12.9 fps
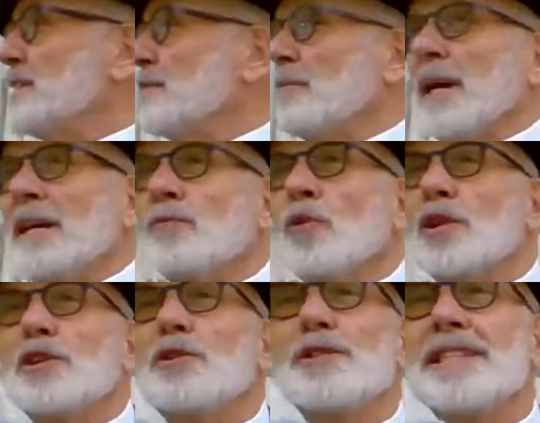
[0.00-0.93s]
is not about
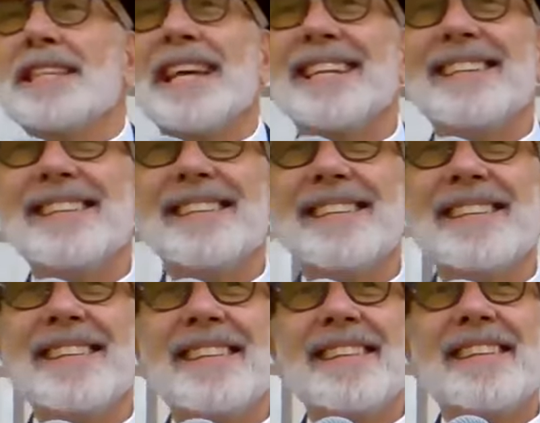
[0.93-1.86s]
what you said.
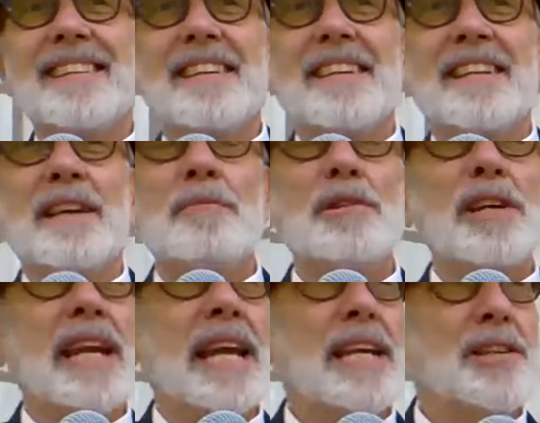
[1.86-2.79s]

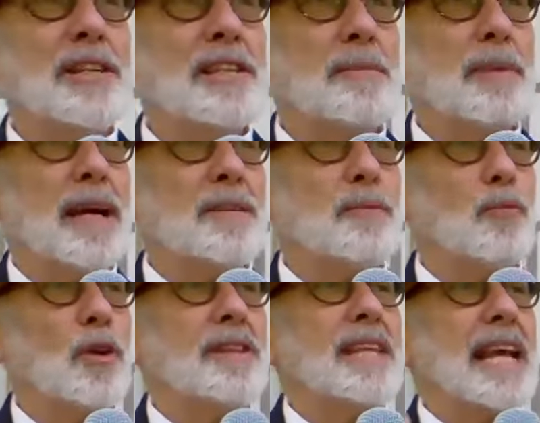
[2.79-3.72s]
Communication is
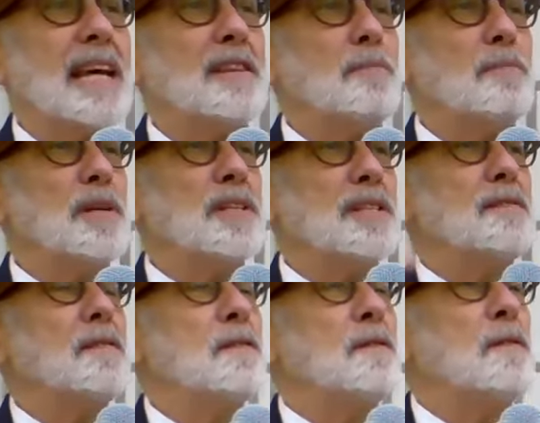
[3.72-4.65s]
about what the other
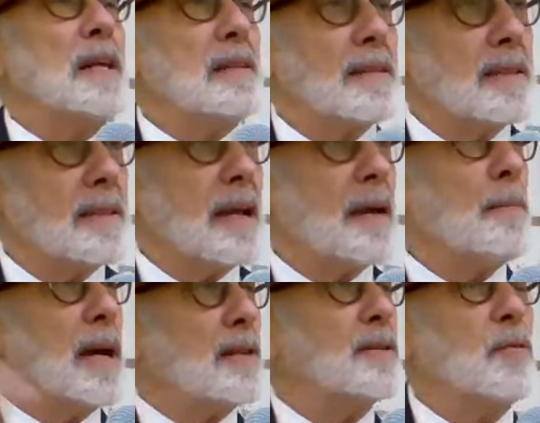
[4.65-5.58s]
person felt
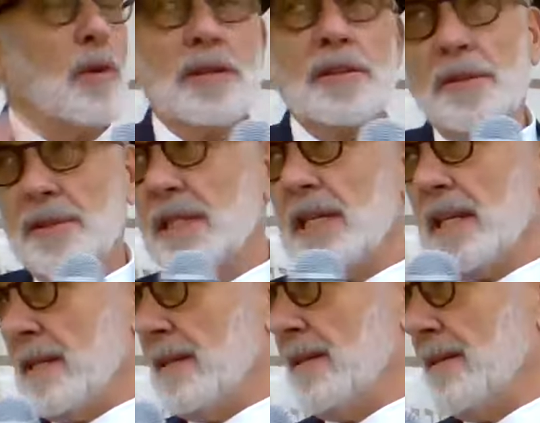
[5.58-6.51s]
about what you said.